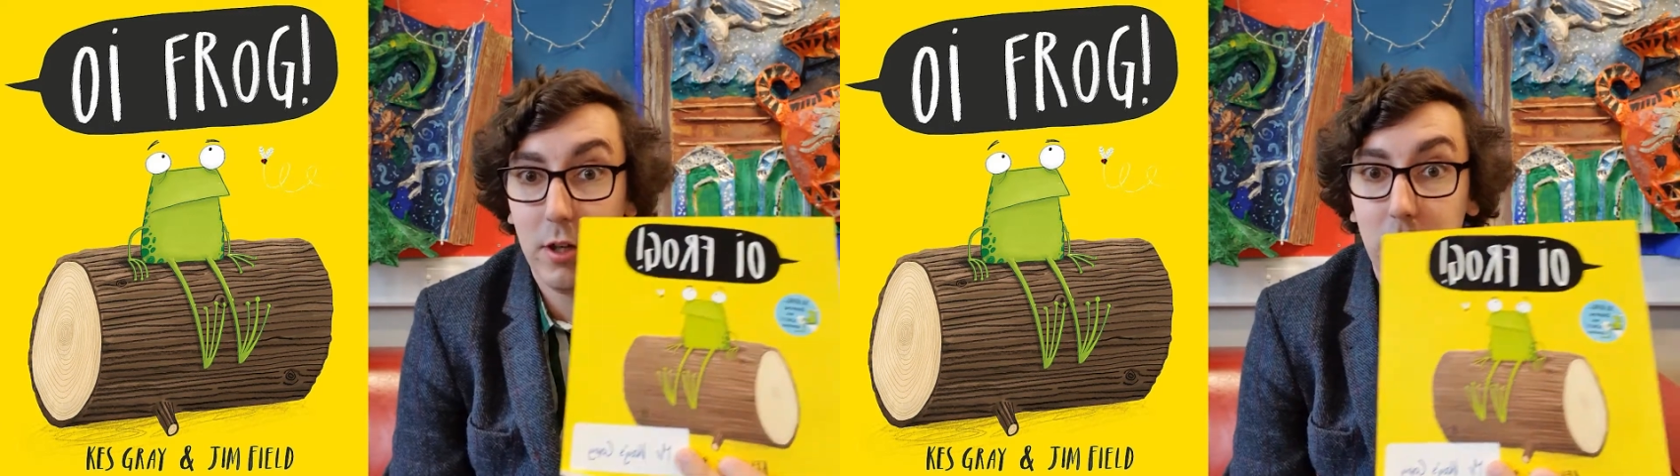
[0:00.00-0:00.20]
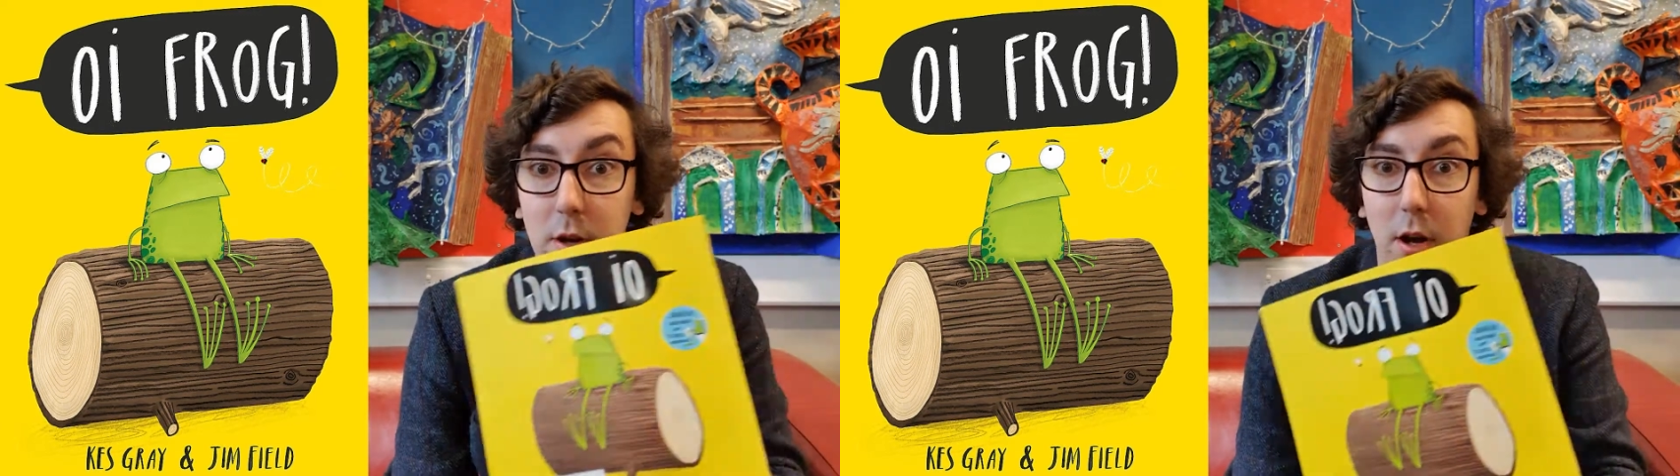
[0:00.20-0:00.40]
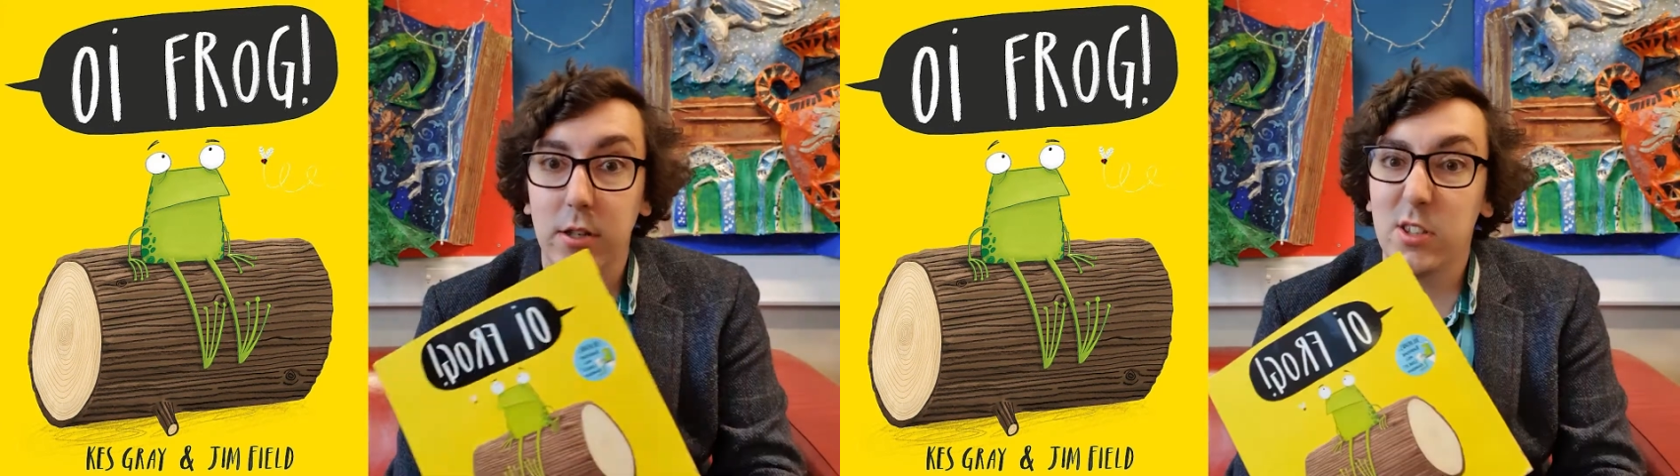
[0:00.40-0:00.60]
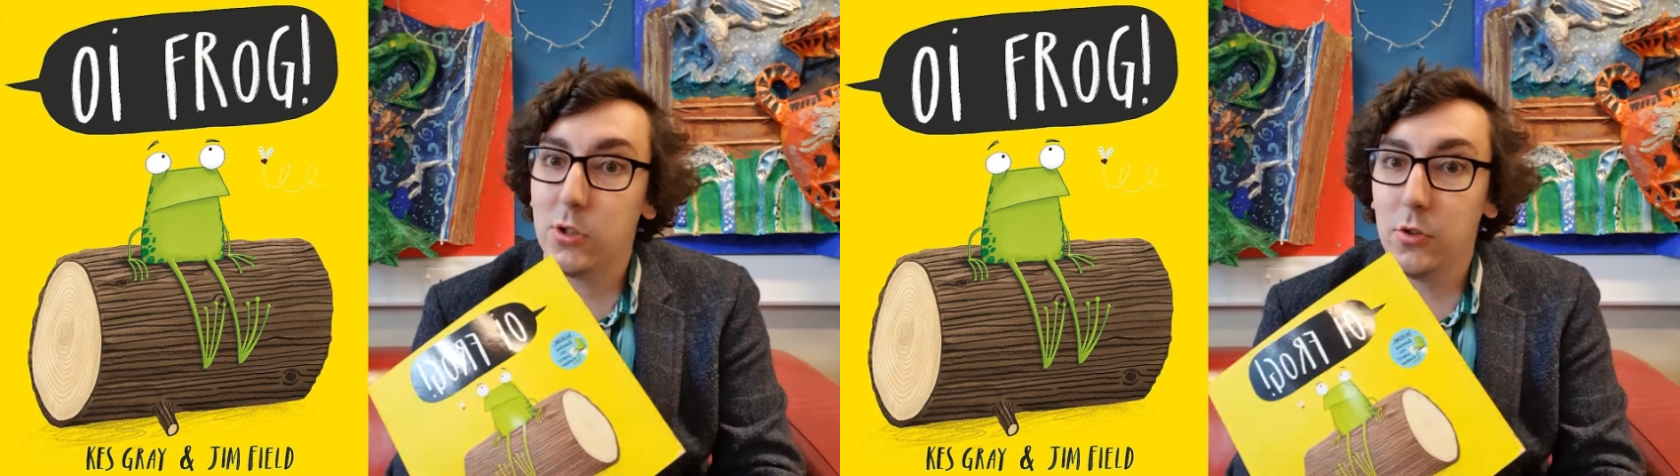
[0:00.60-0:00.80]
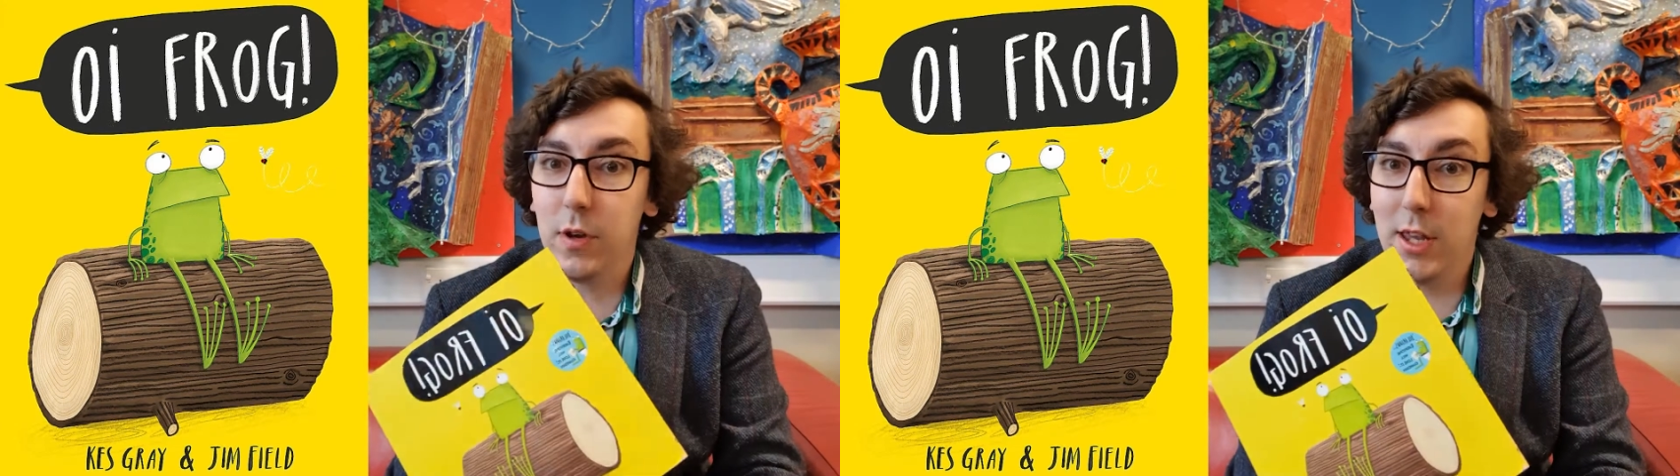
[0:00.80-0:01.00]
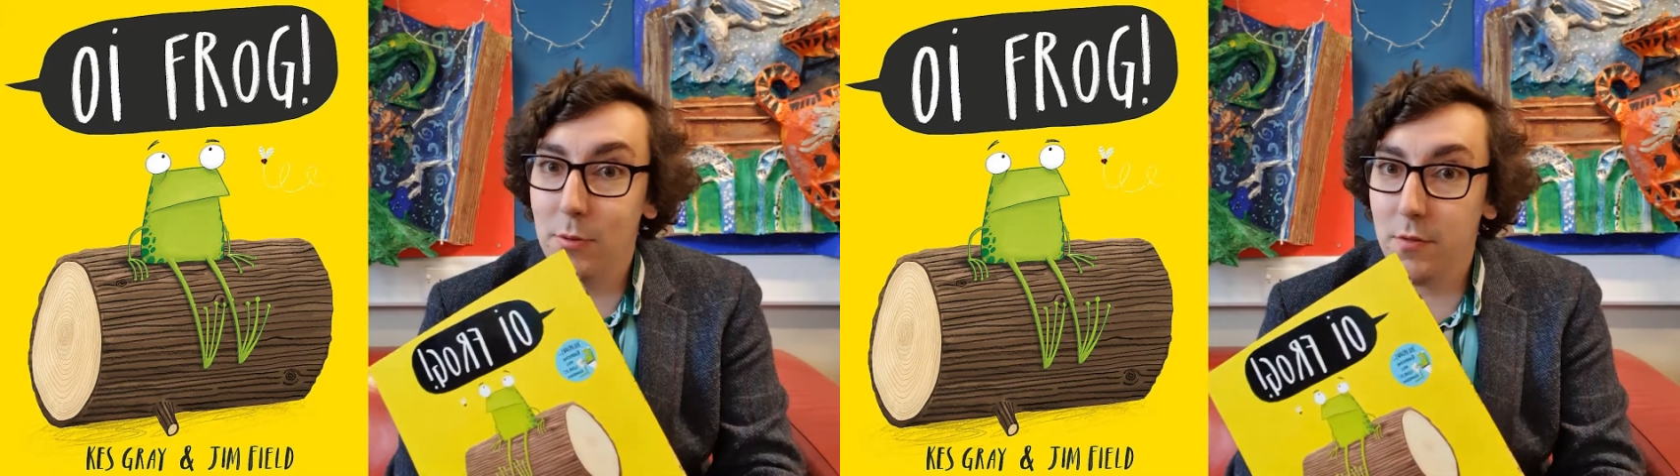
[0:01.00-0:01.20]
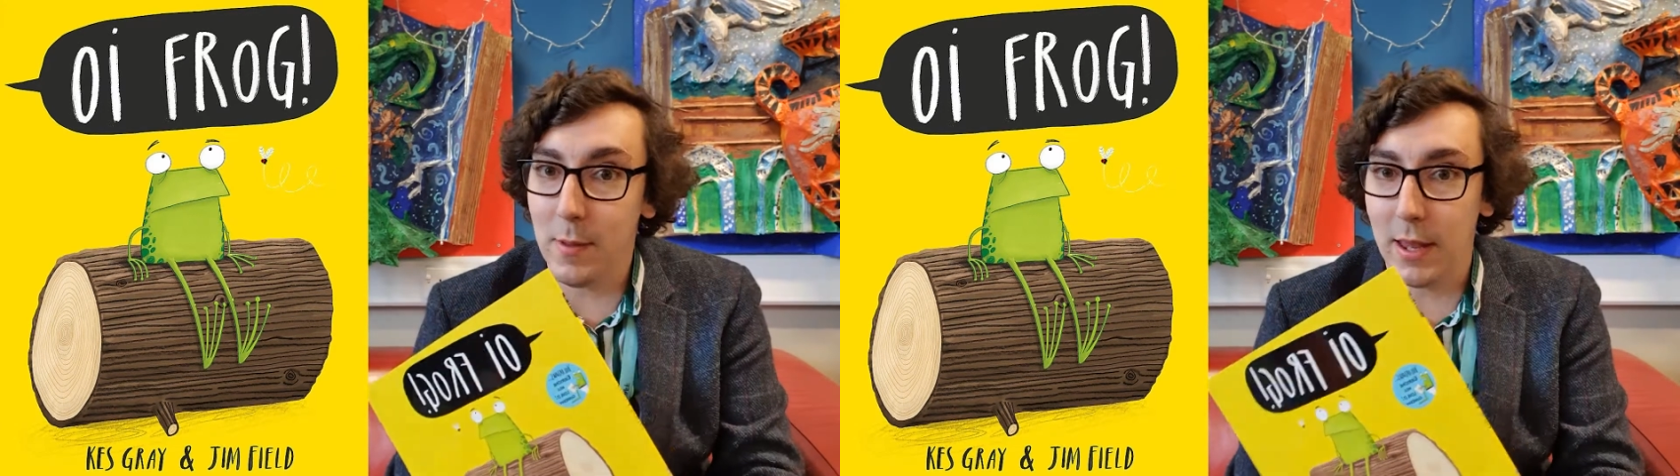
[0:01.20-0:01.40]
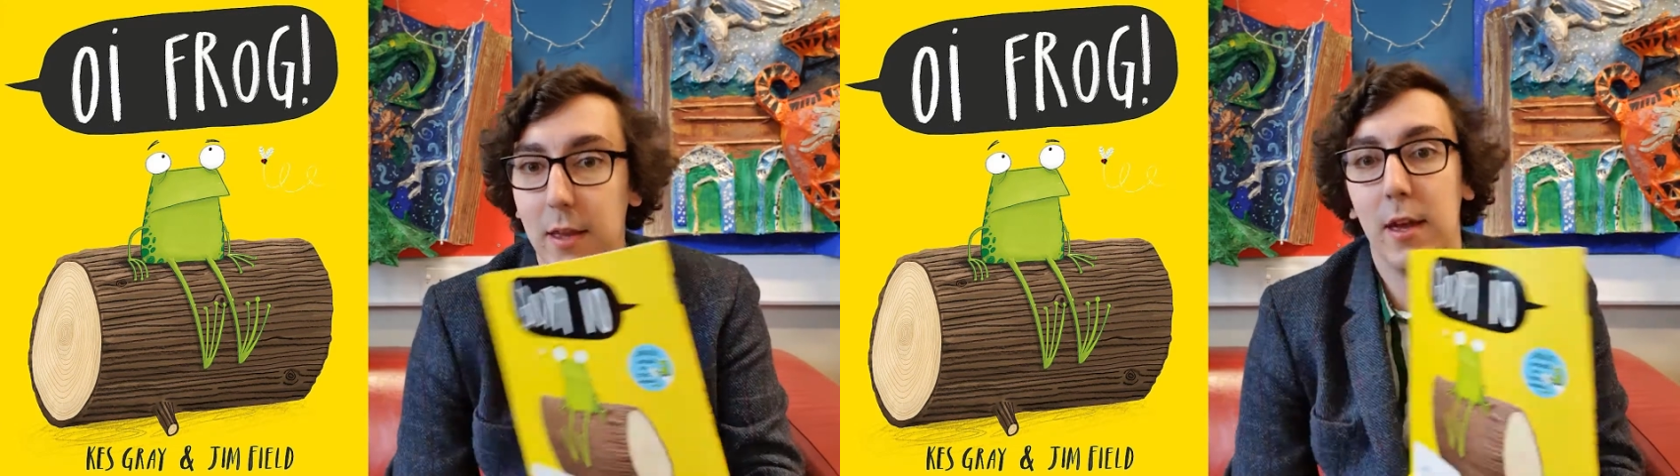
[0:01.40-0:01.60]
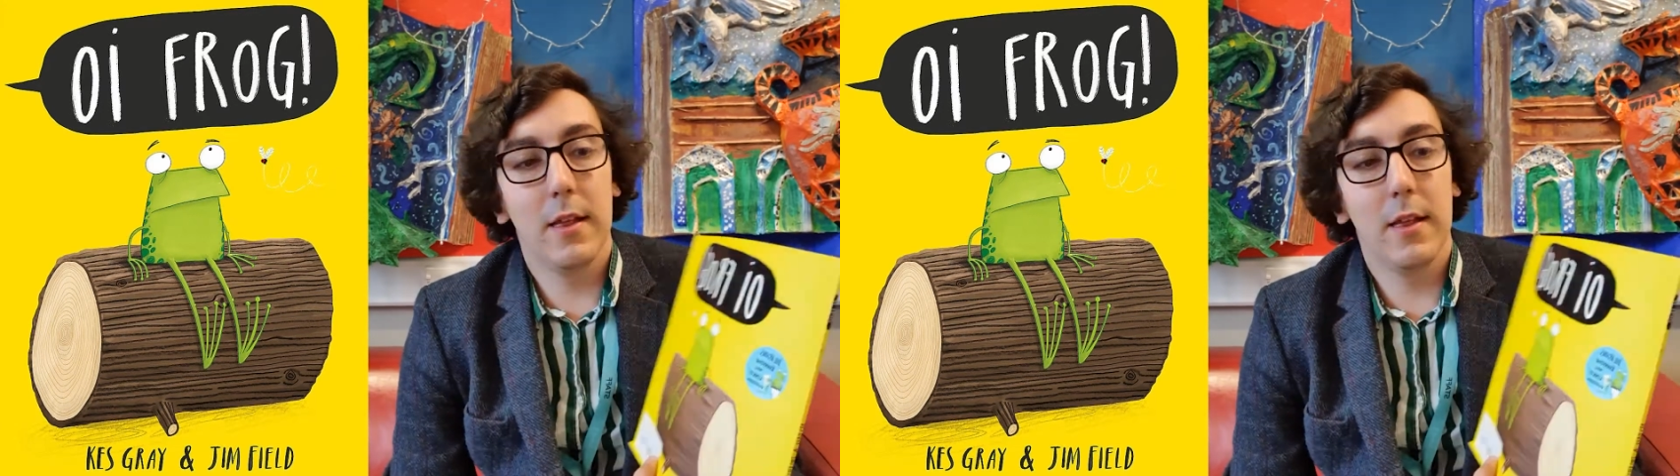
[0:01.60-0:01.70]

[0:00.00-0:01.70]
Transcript: you guys to read with me.